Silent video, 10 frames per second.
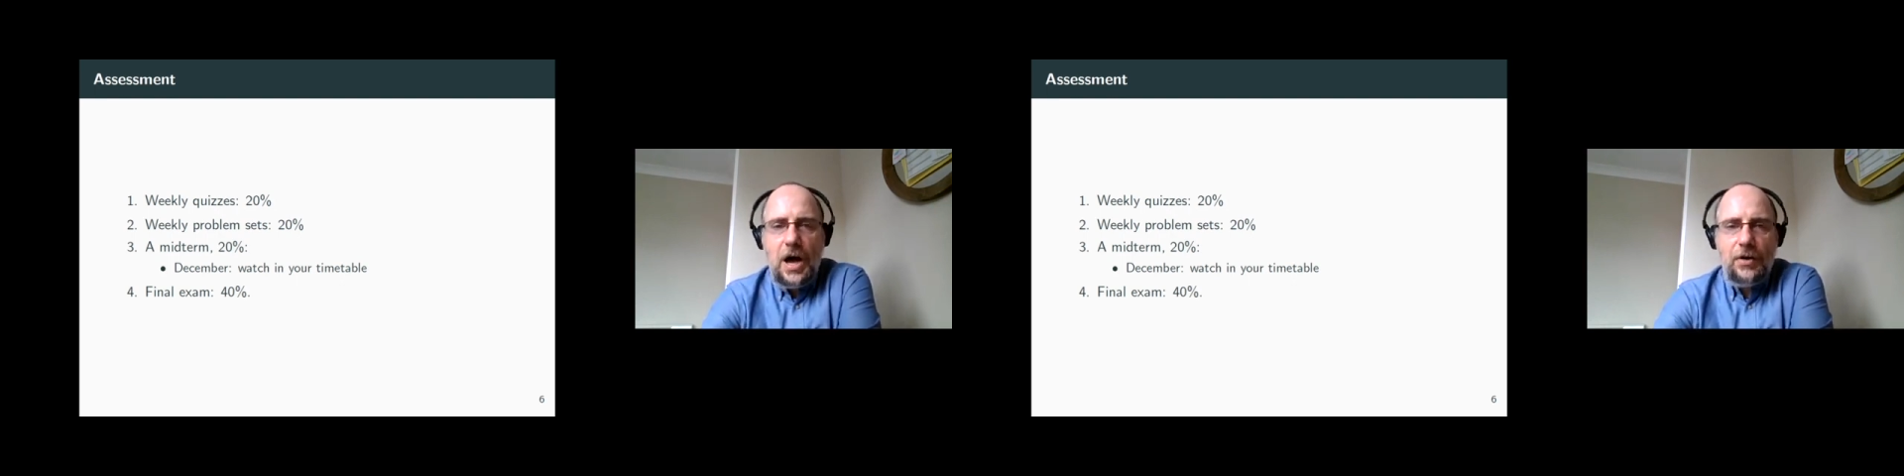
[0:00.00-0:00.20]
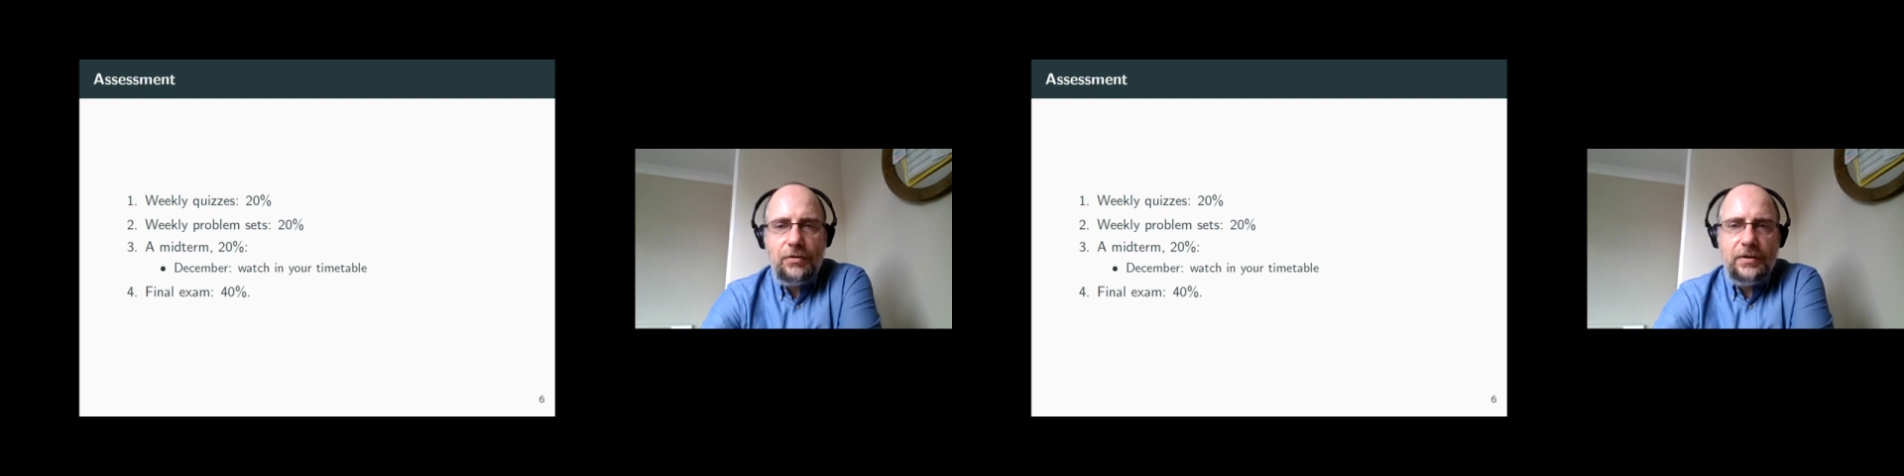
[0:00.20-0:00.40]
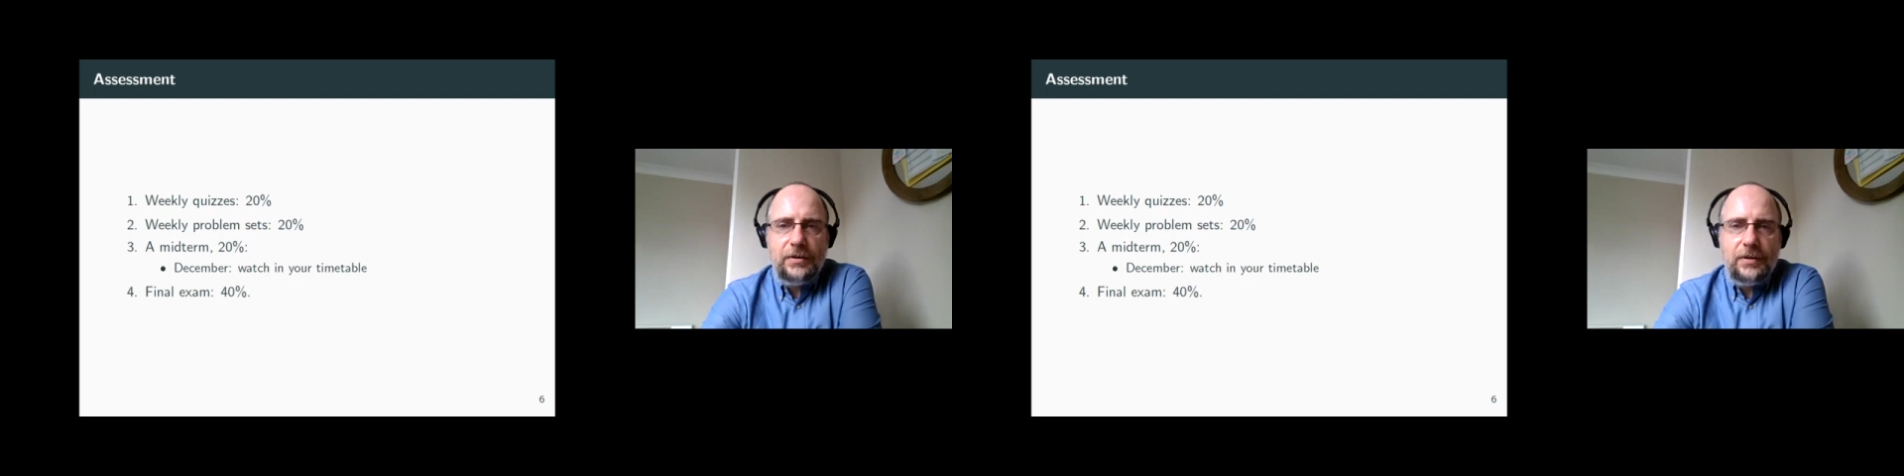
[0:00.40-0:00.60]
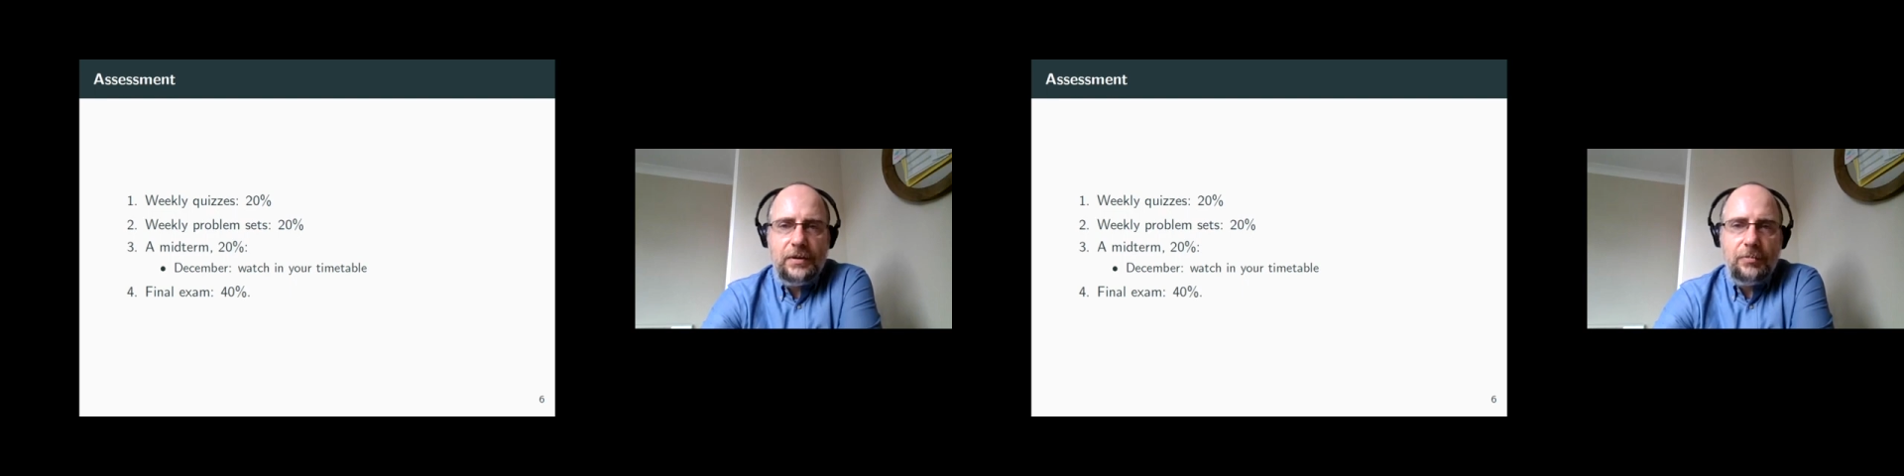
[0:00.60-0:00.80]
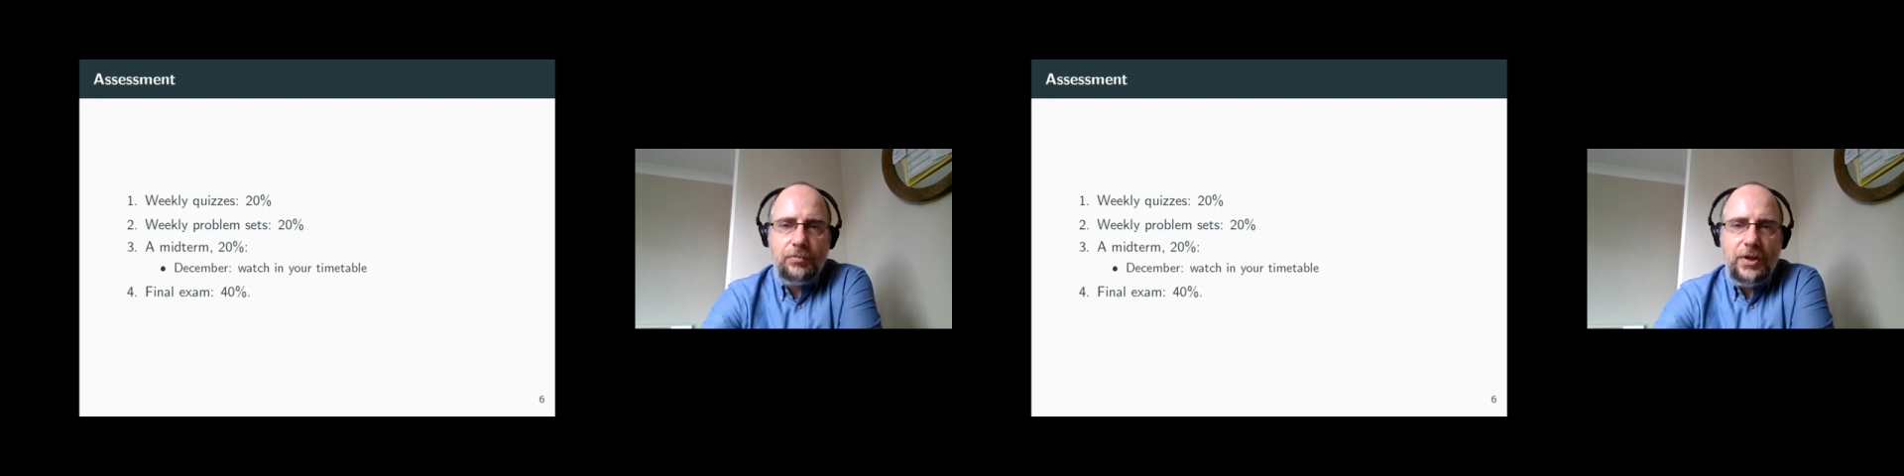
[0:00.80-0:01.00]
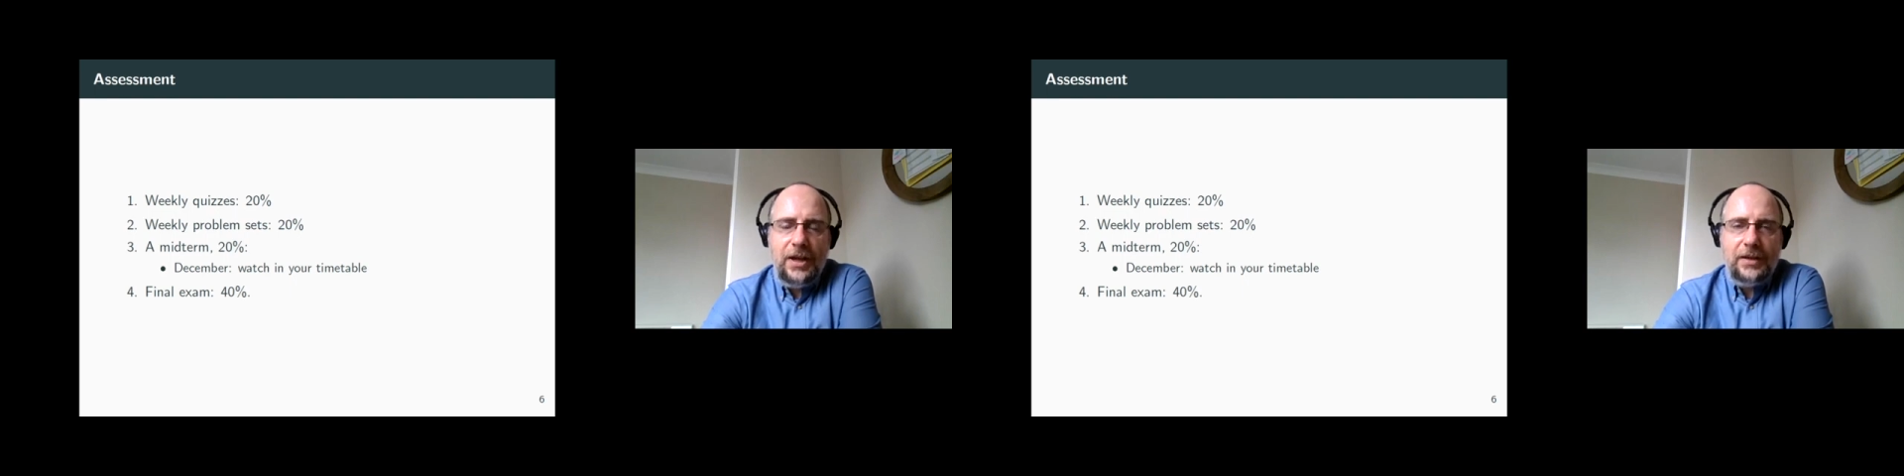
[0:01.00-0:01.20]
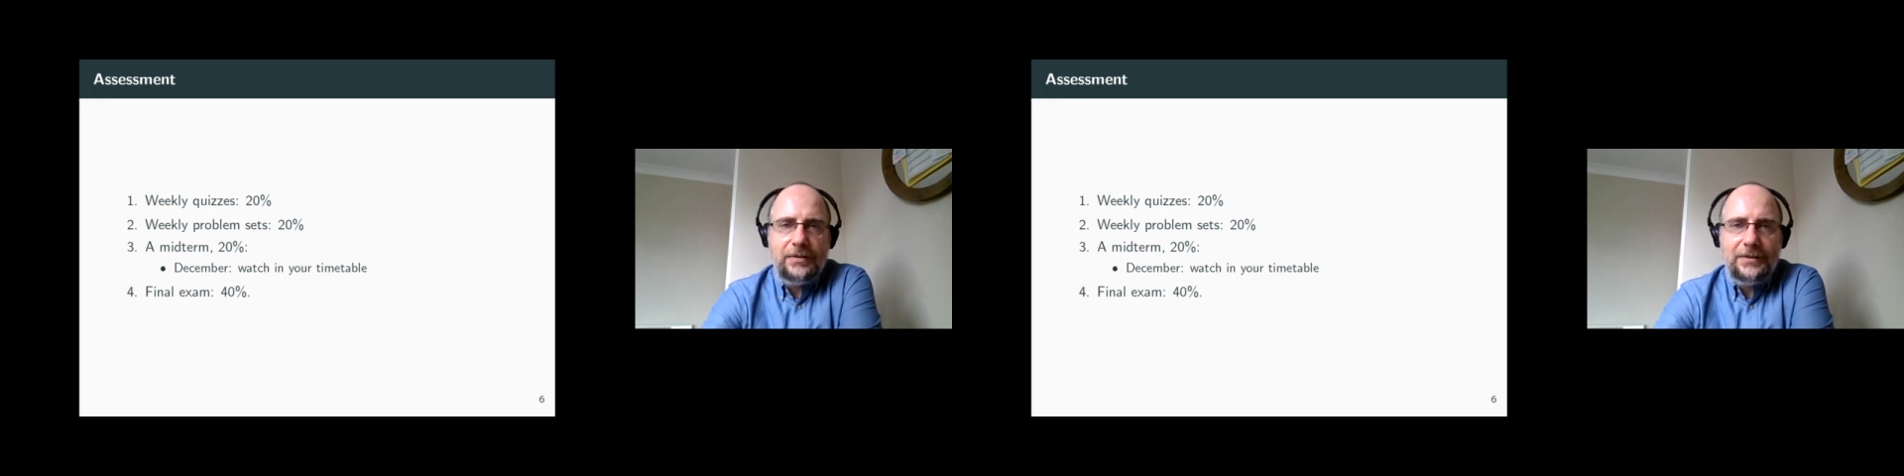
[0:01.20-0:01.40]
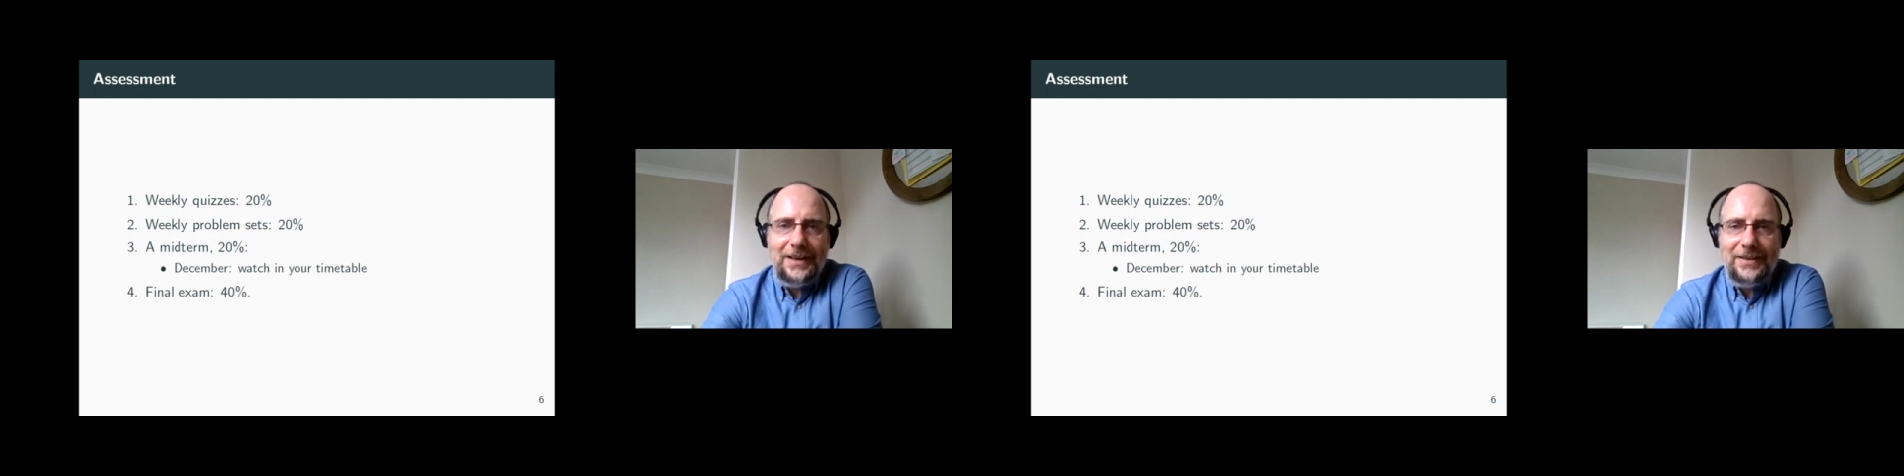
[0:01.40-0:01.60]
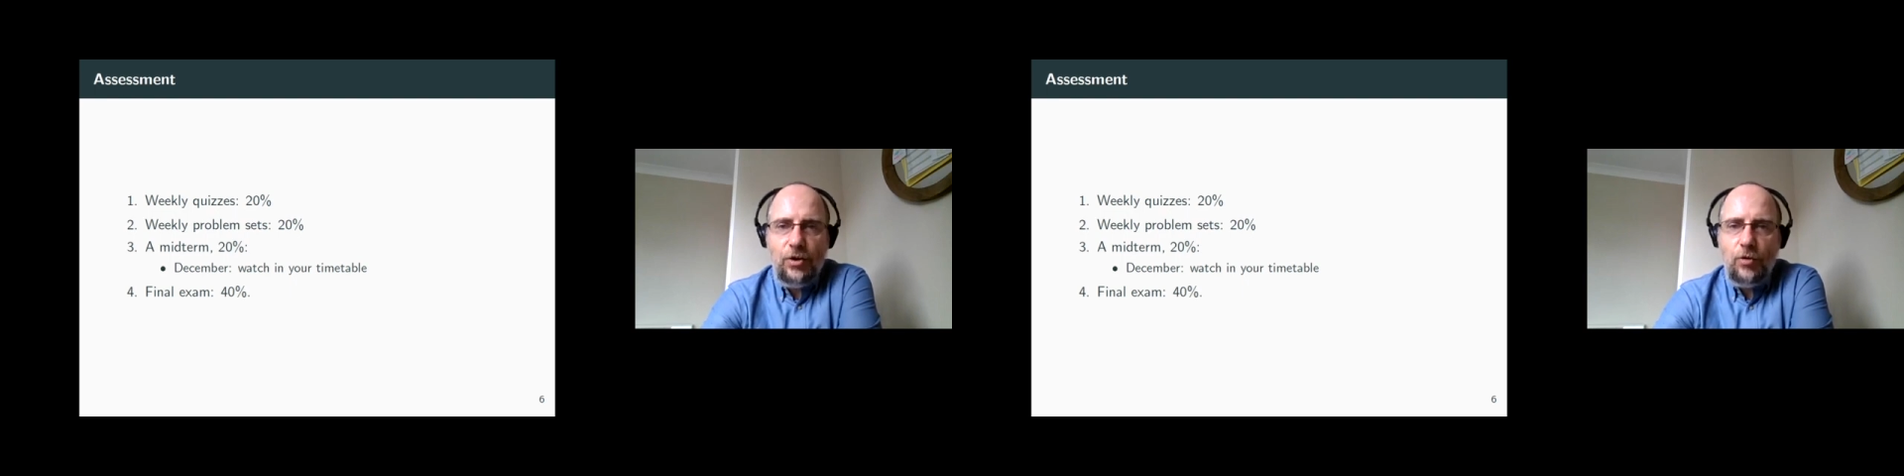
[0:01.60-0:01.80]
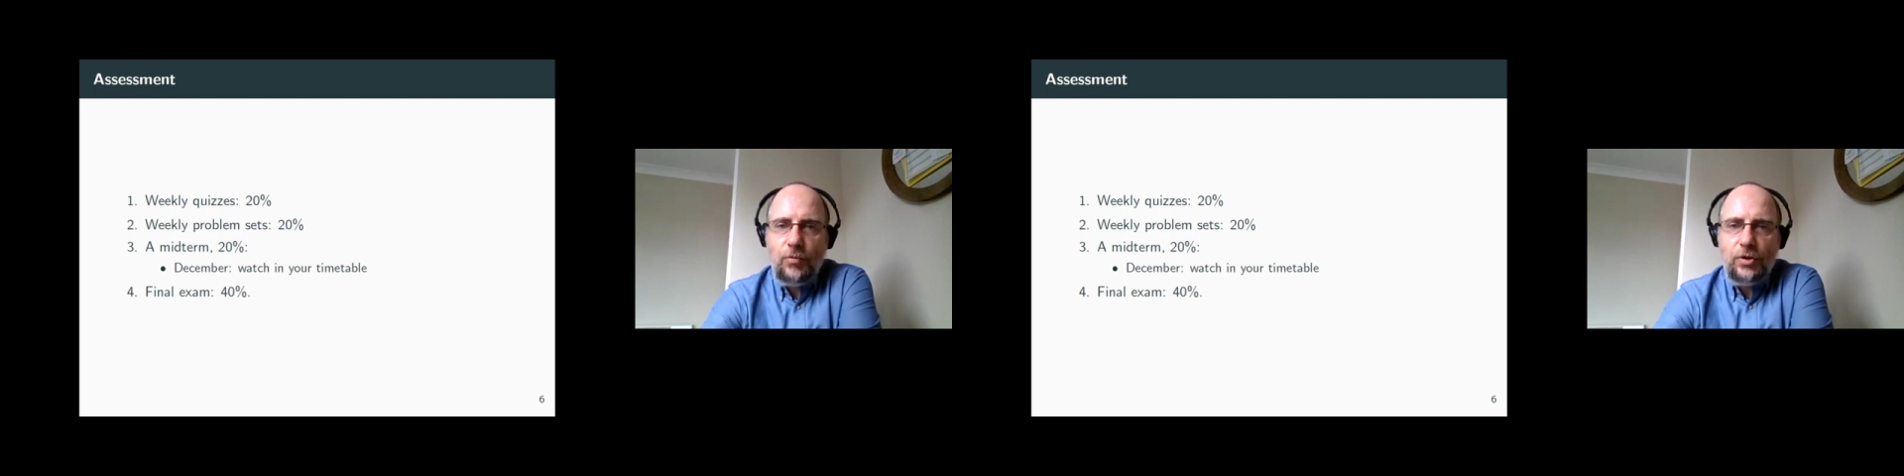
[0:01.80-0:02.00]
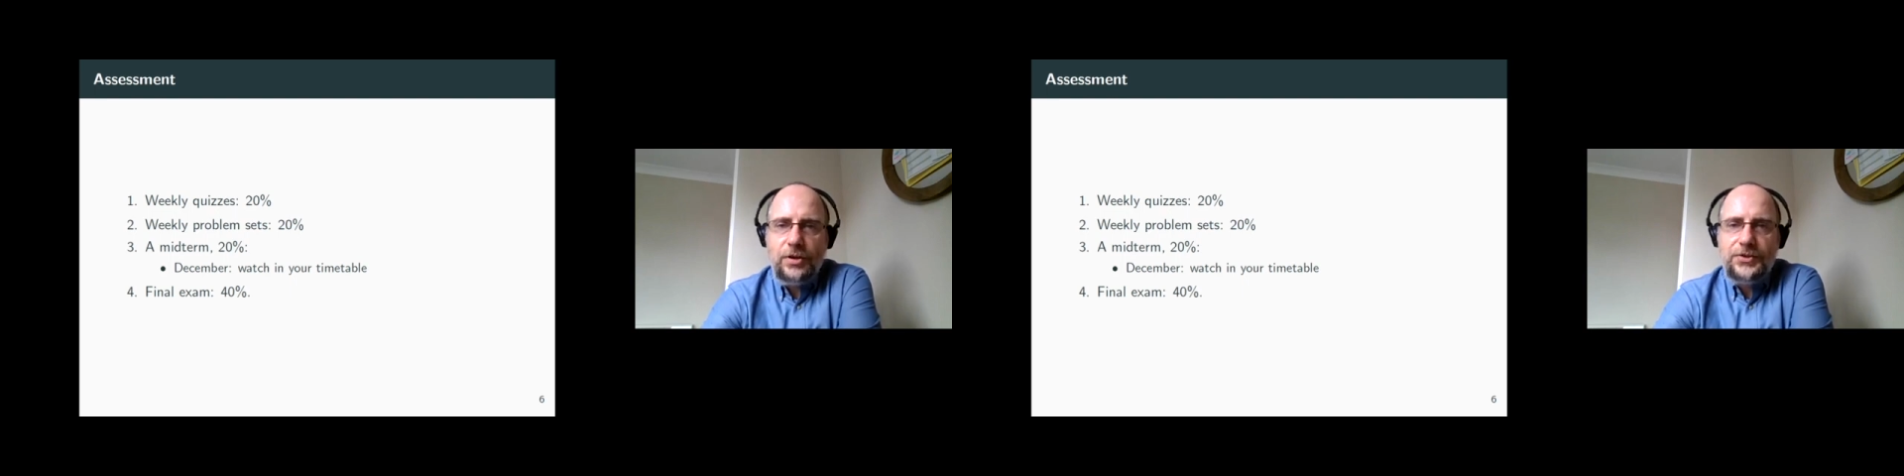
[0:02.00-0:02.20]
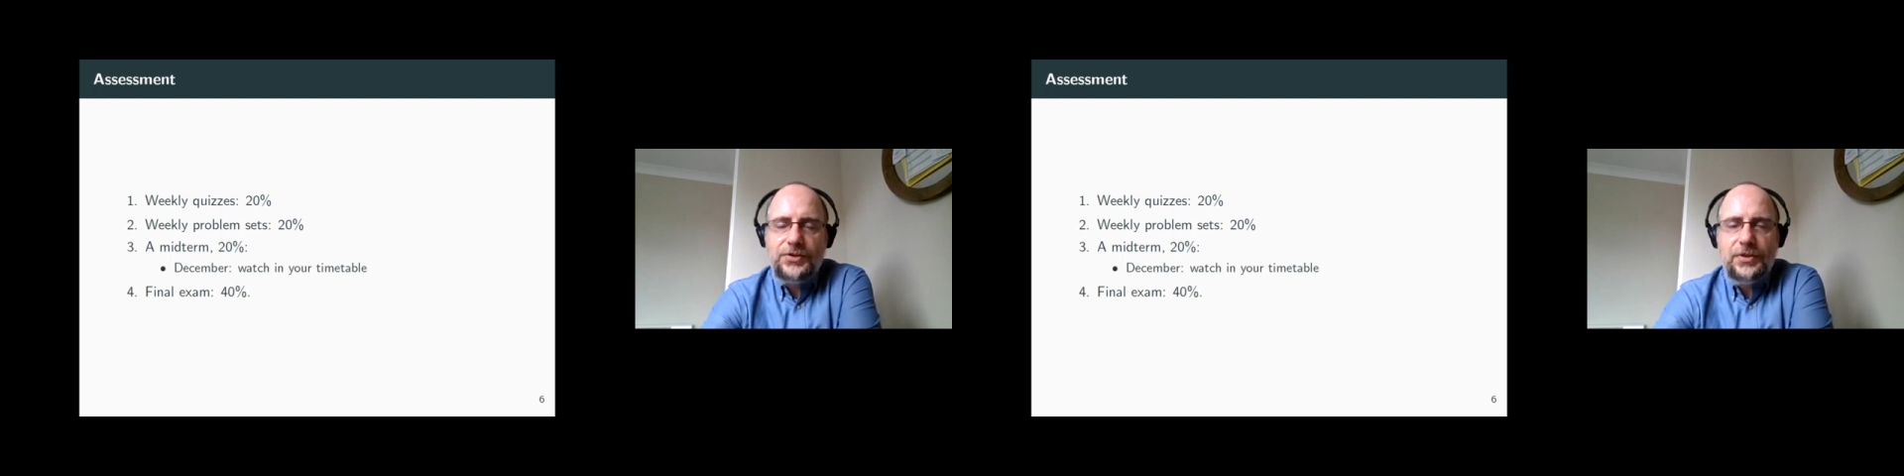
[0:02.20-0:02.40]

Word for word: Out of the planned 10 homeworks